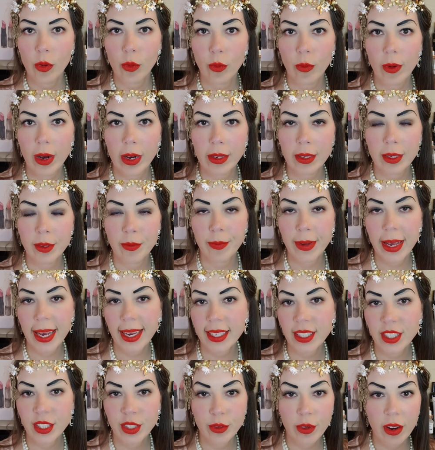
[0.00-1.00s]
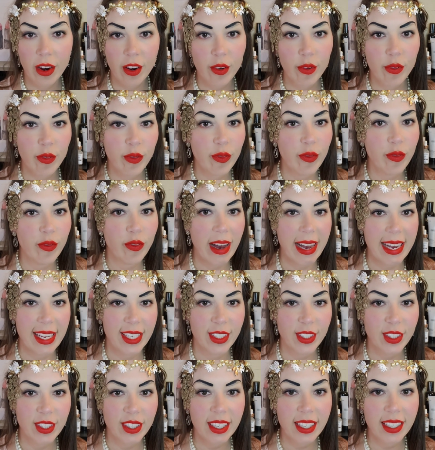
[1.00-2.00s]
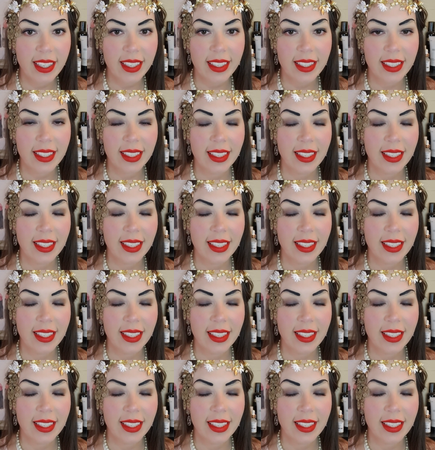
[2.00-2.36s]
Welcome back to our final look.